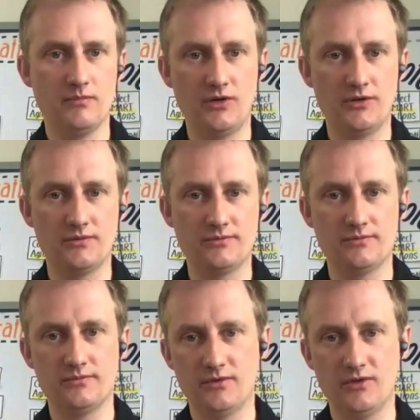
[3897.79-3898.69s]
out of
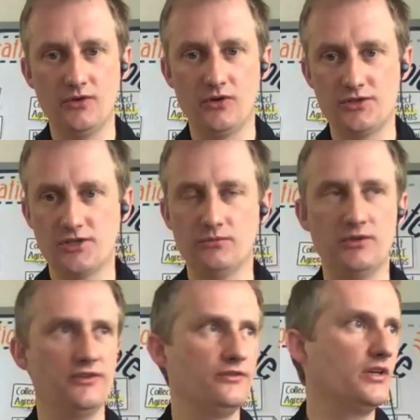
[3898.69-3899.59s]
logical
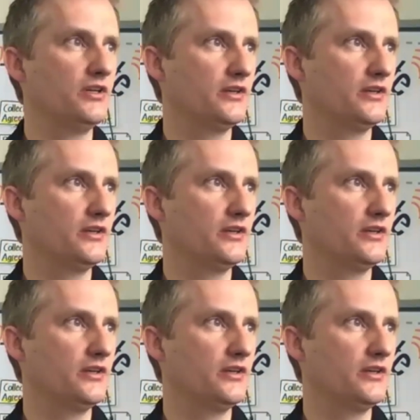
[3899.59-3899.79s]
reasons, right?